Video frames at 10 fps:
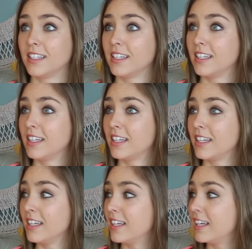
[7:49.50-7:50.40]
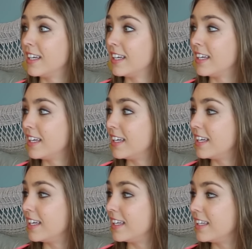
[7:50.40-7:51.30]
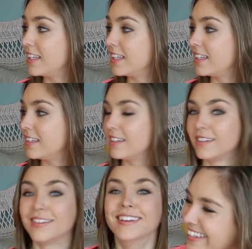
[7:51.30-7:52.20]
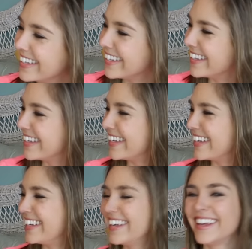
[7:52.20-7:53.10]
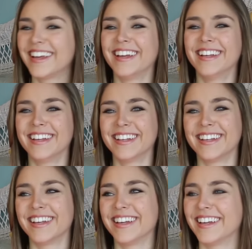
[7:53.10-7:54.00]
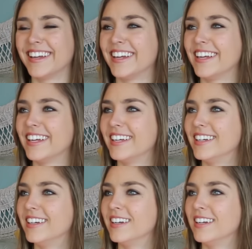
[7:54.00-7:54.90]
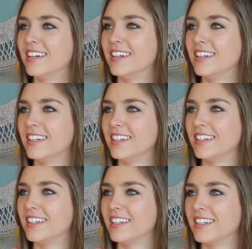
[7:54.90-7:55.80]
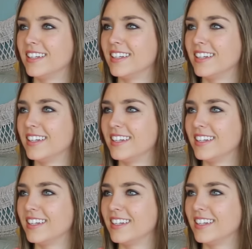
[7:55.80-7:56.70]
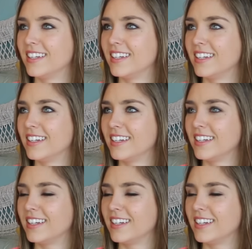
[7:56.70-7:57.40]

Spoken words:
(silent)